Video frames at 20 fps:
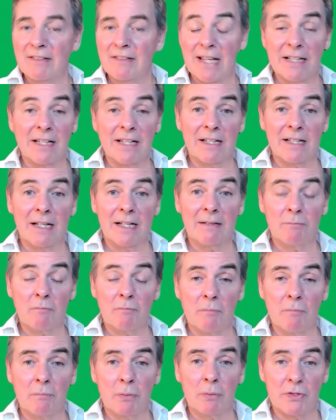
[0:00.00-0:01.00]
That
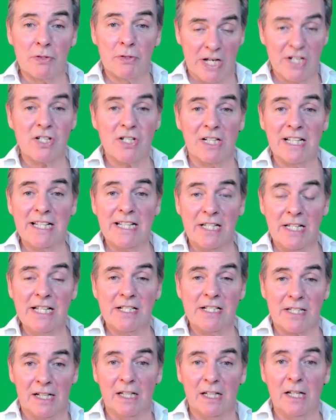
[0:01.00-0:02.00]
potentially it
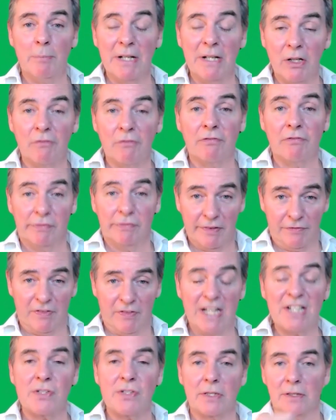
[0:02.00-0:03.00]
needs a little bit of
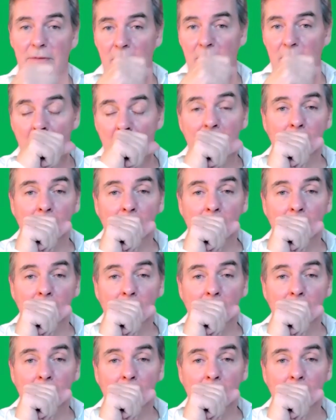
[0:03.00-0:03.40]
reflection.